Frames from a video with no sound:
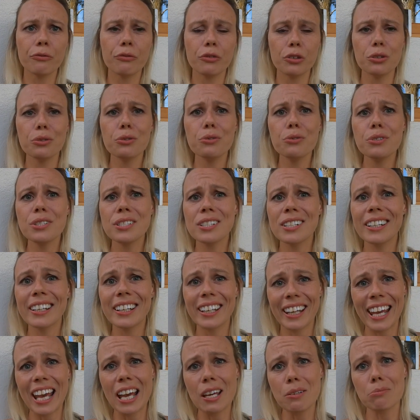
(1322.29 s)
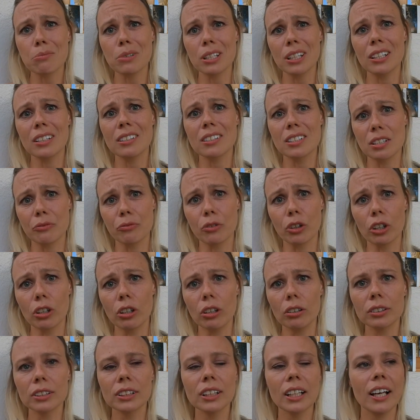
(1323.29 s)
foods can be
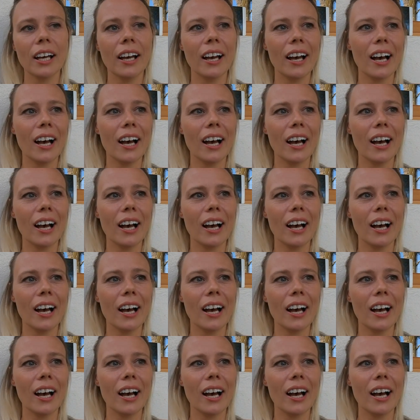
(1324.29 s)
difficult.